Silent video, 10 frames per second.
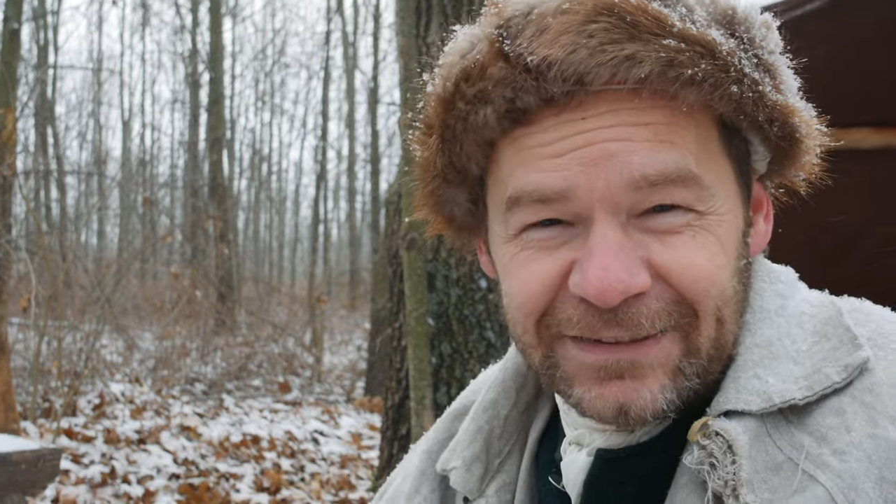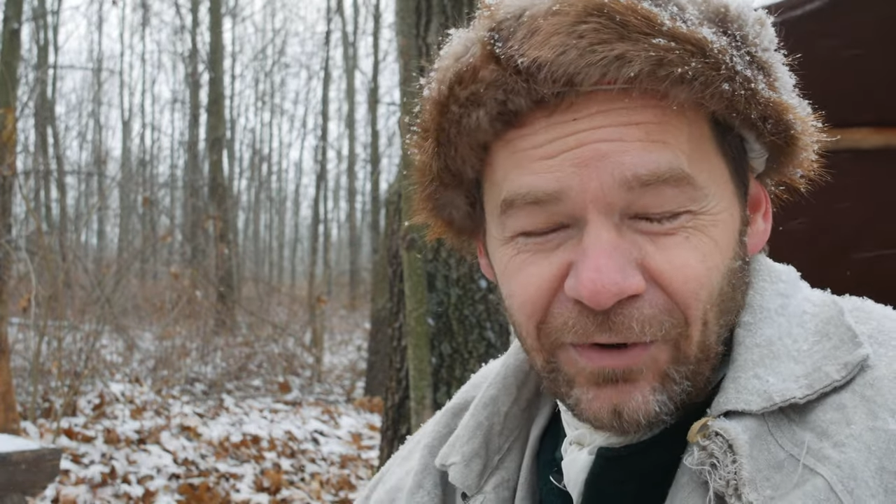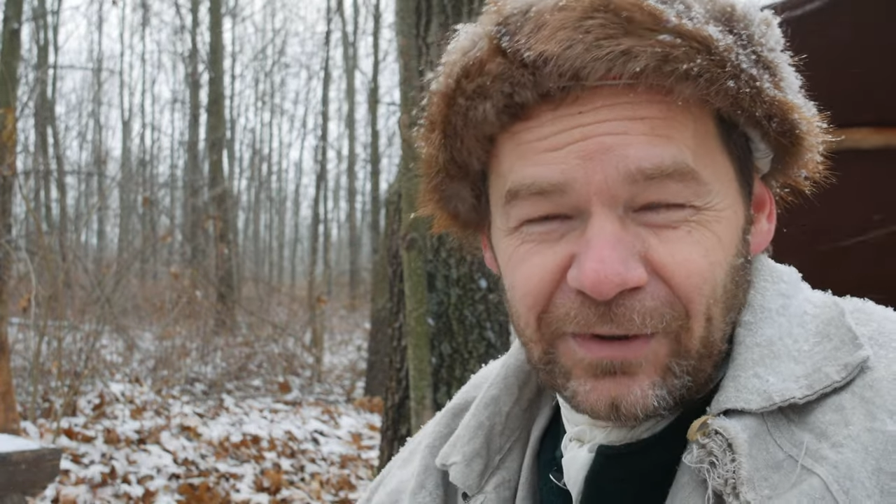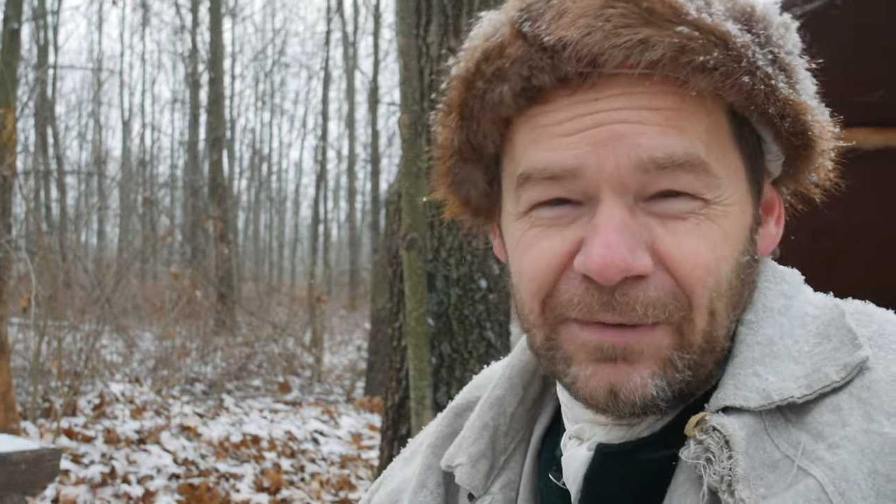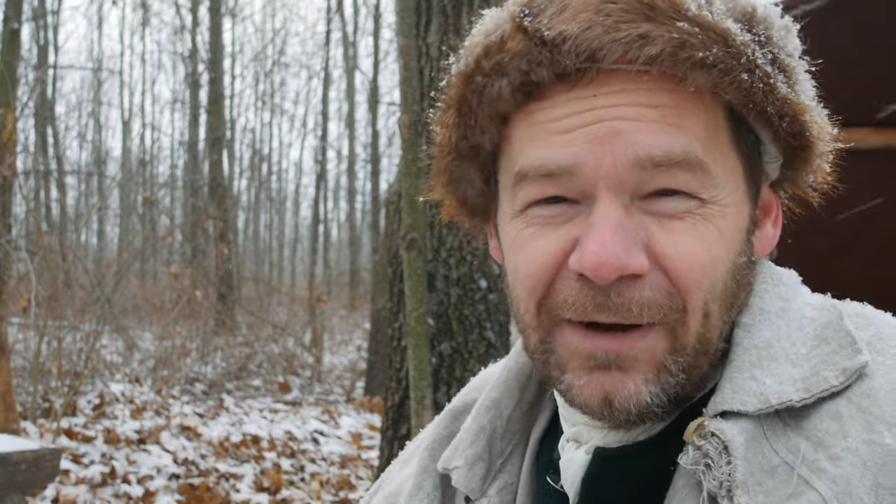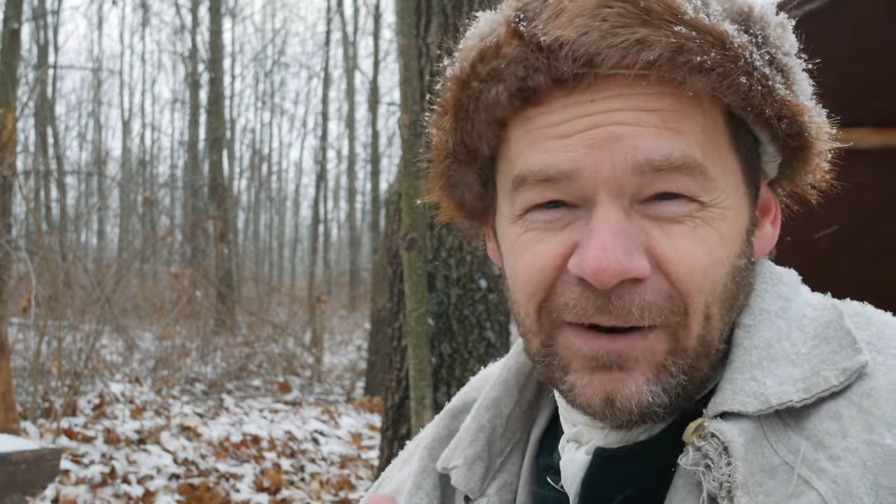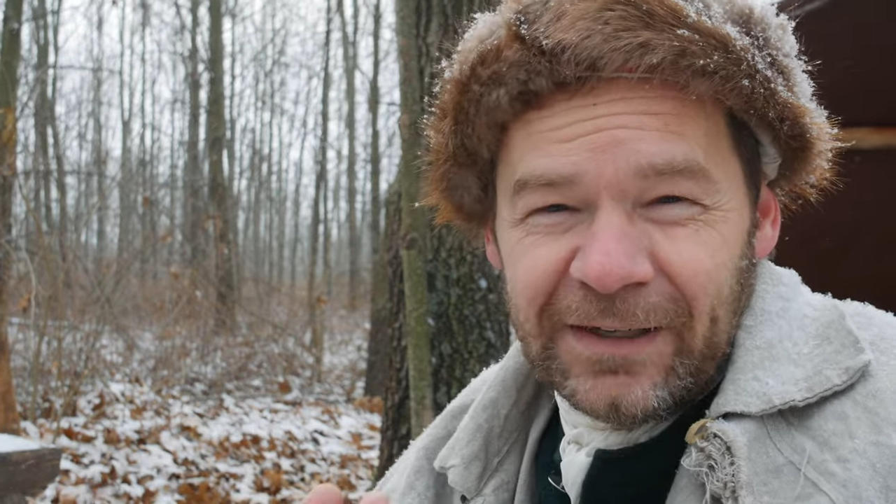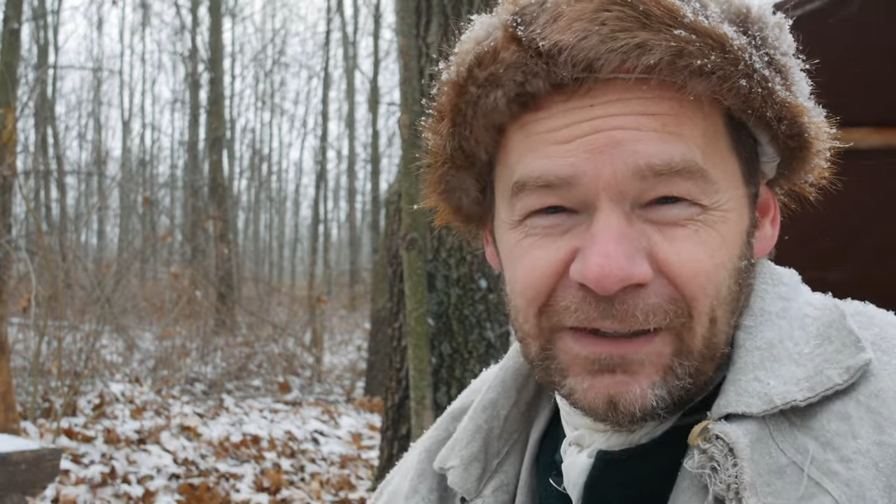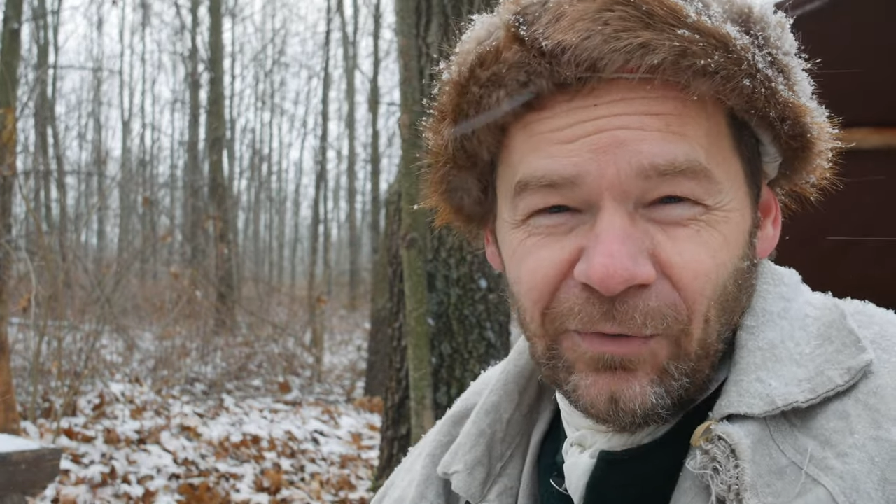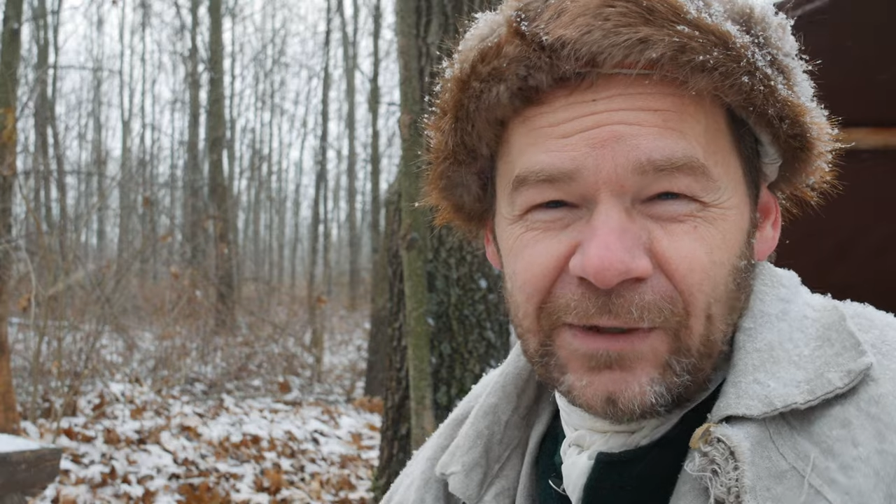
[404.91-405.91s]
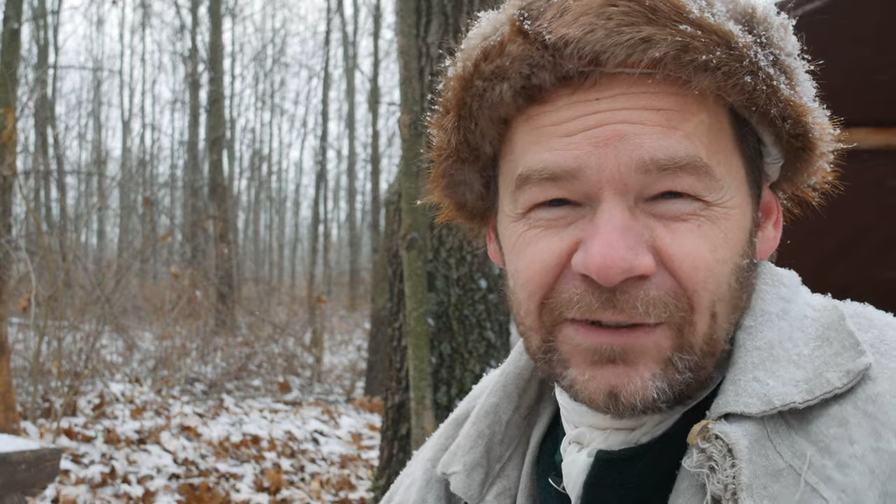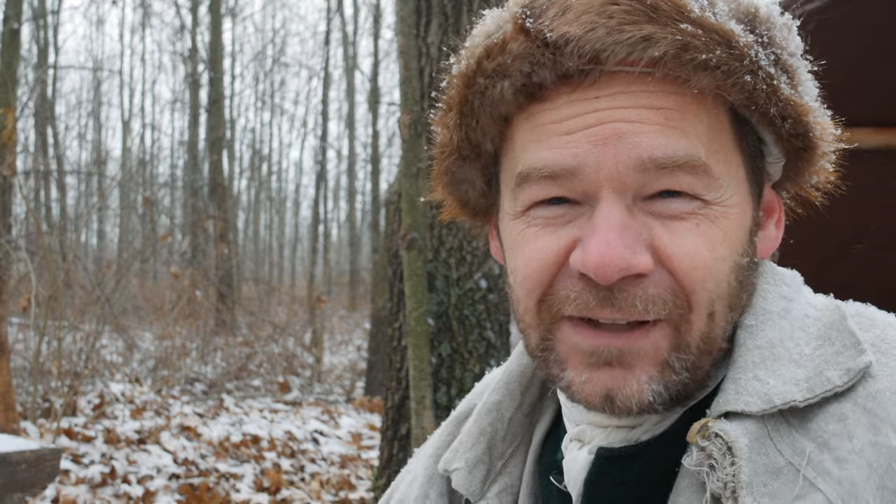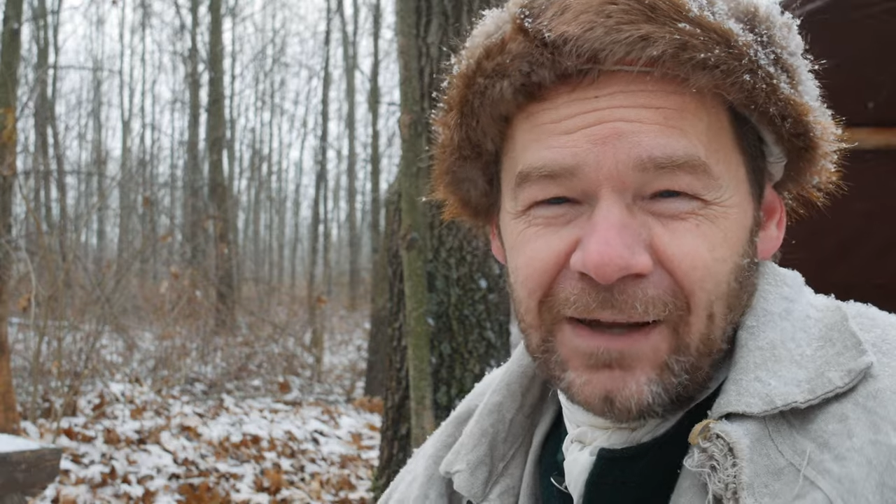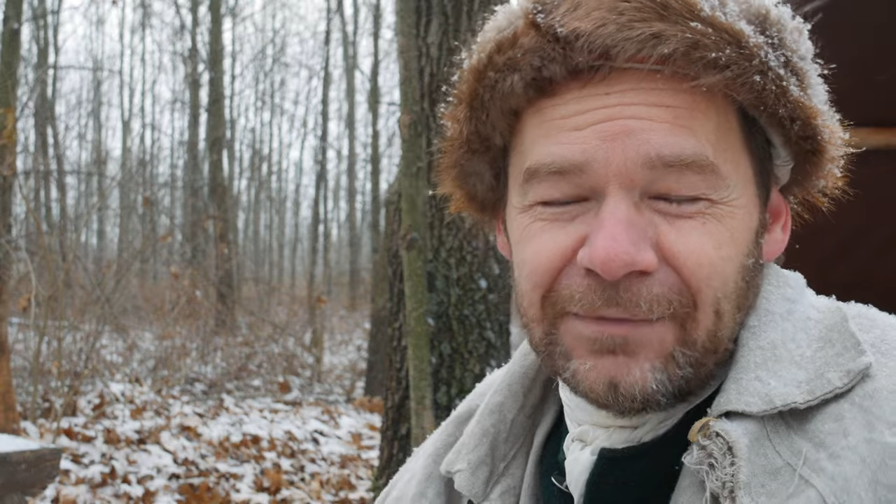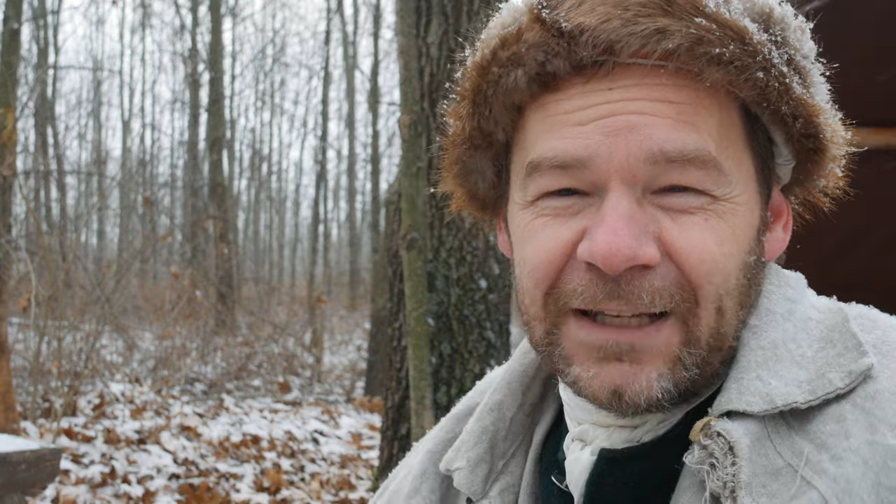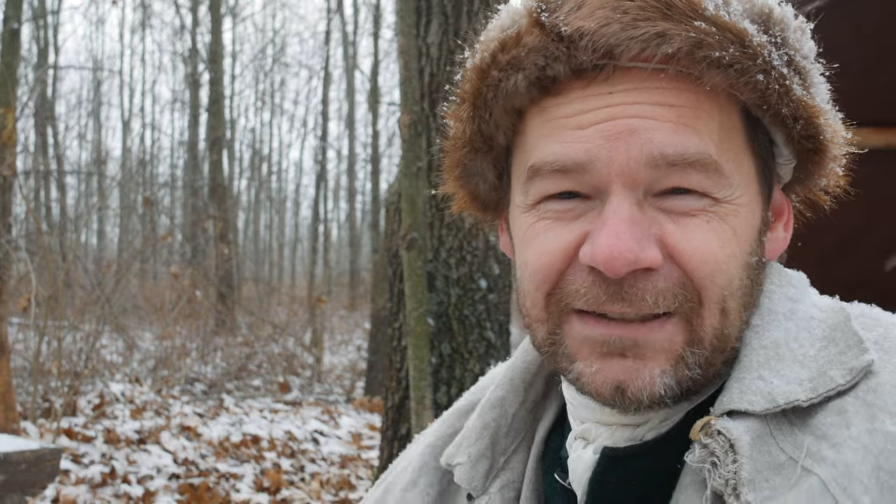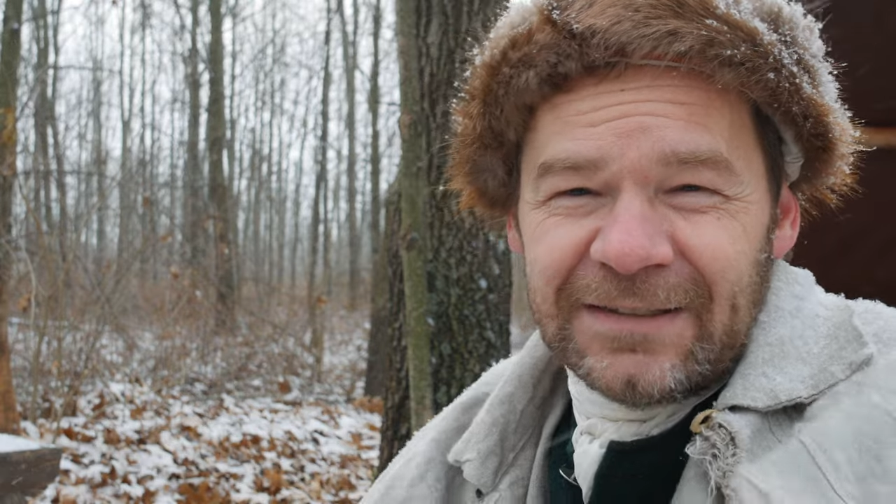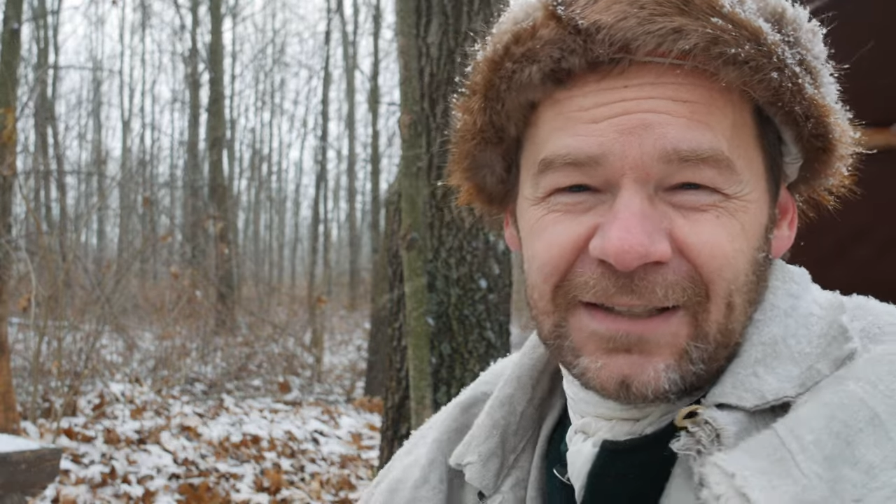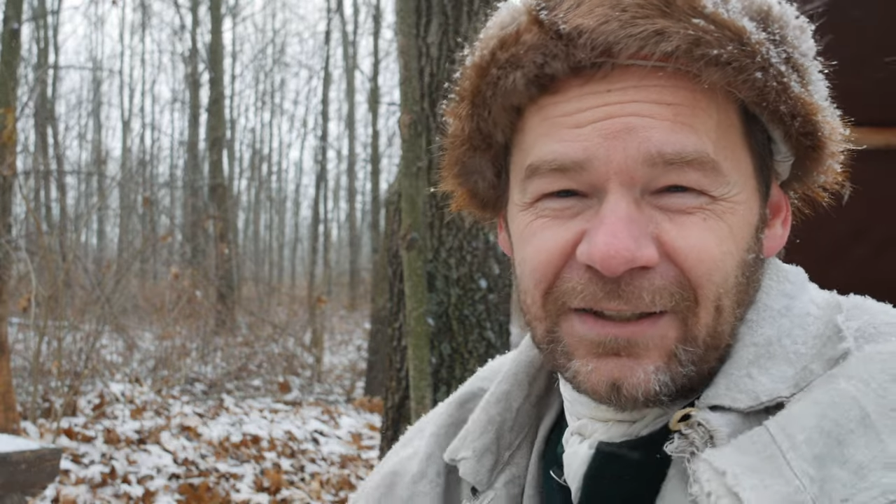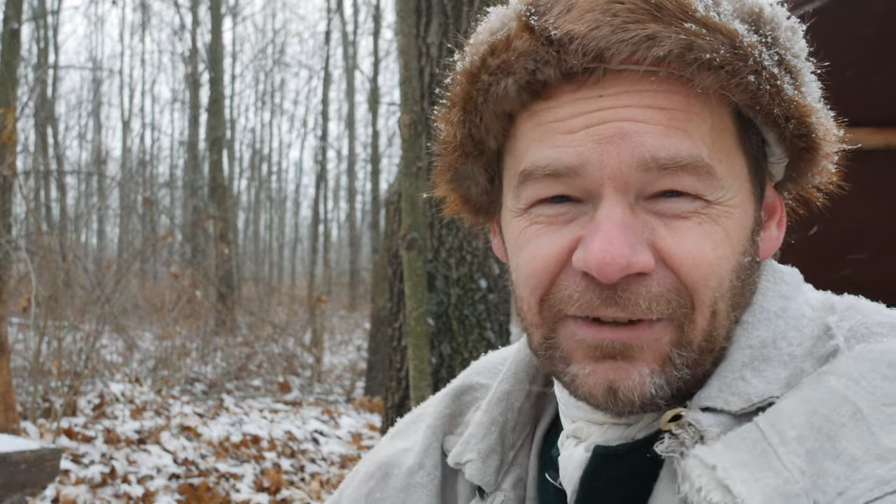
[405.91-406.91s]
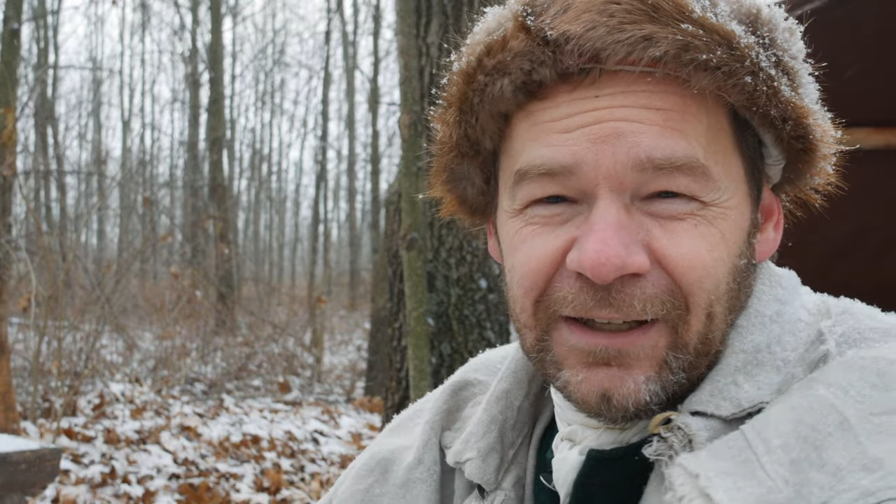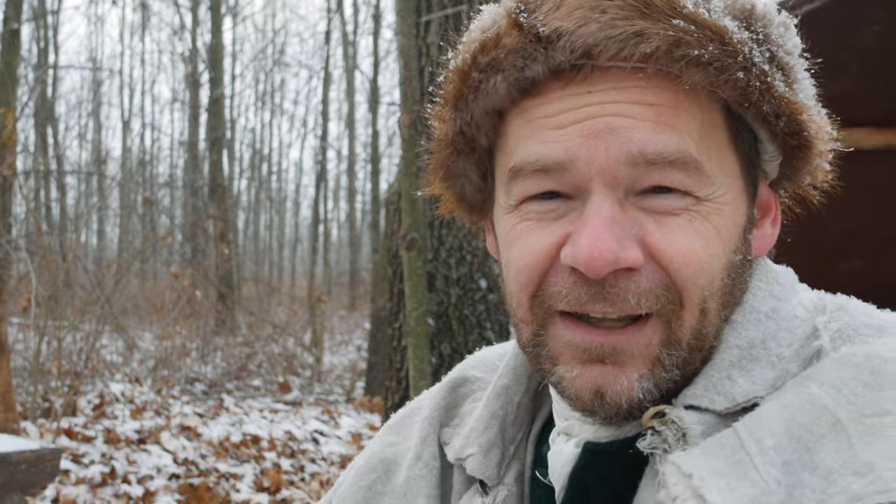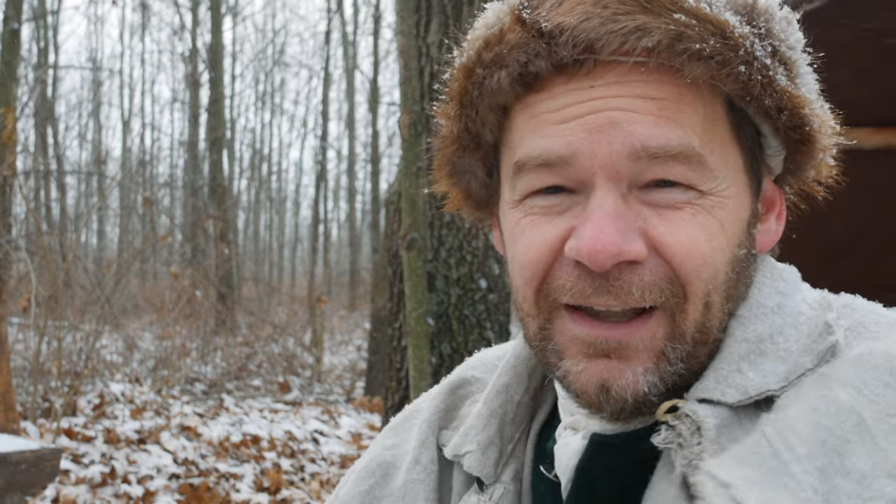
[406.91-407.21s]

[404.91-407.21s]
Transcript: North America in the wintertime in the 18th century?